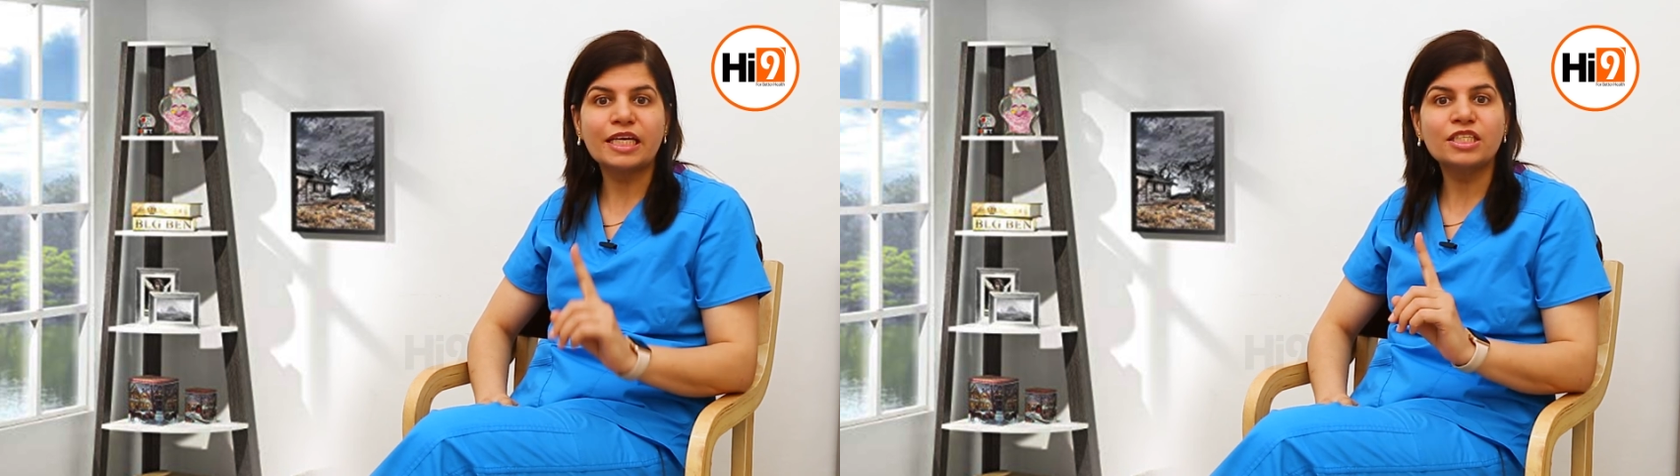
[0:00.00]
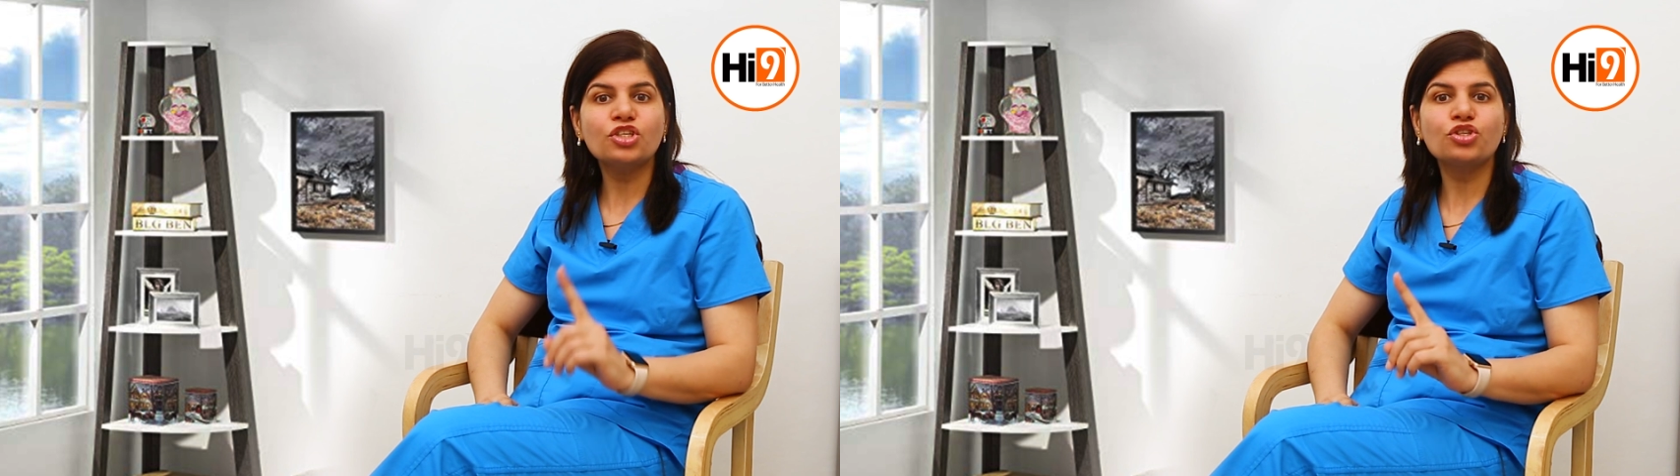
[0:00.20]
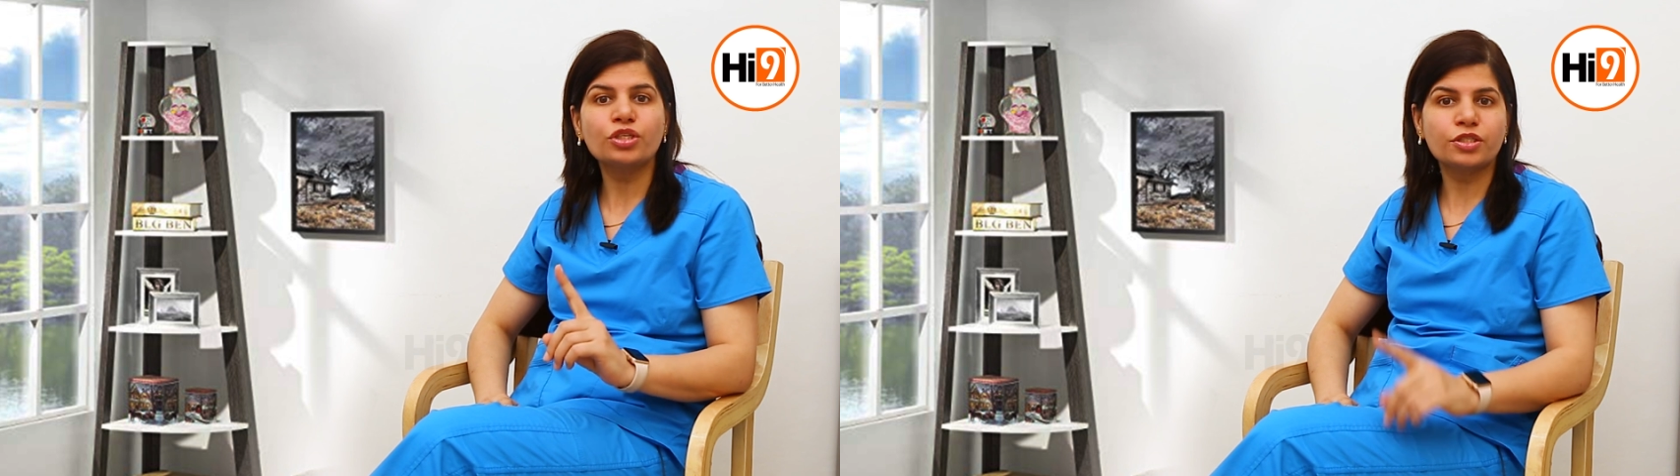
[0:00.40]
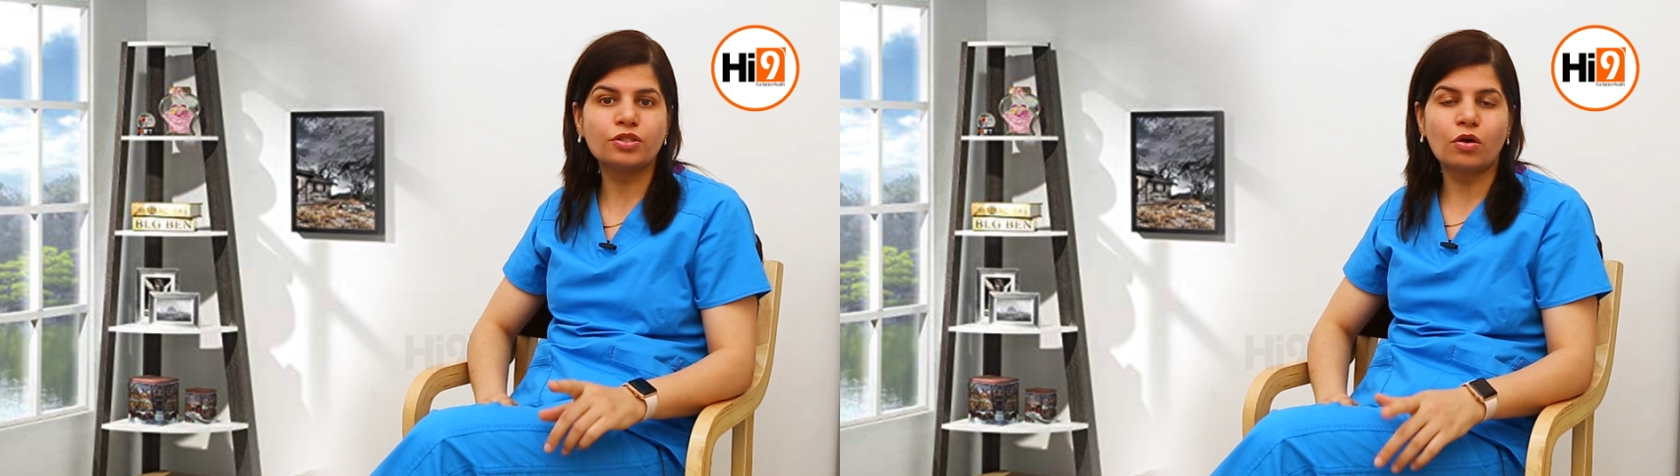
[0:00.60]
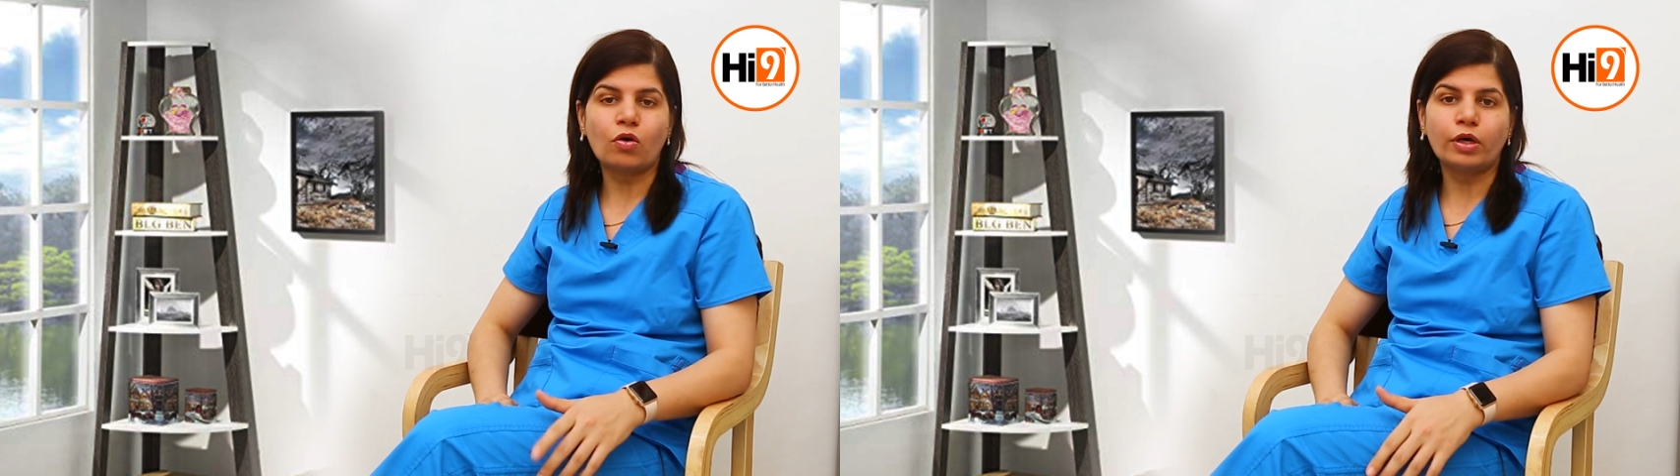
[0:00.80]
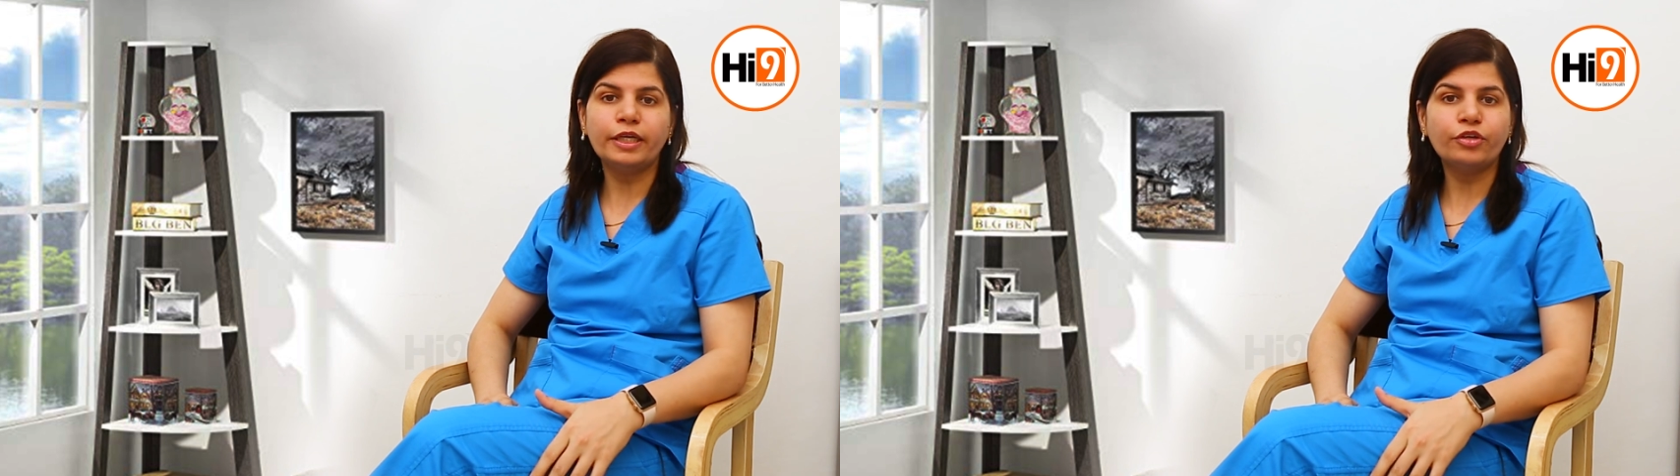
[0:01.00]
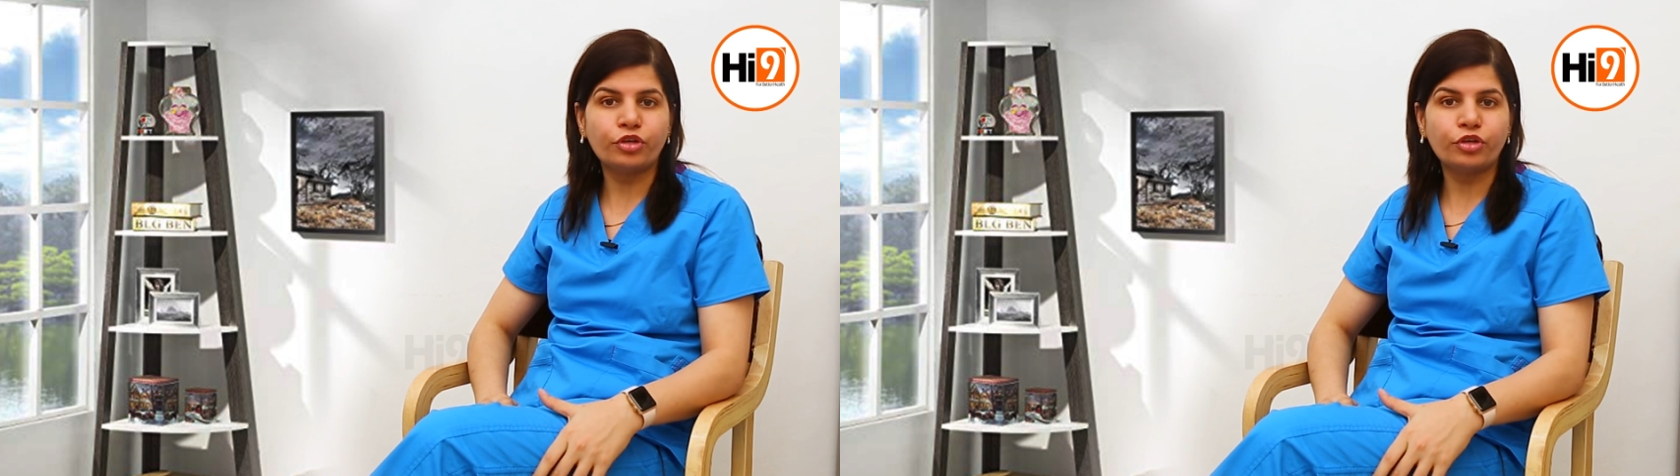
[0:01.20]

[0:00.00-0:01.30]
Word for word: excision is the only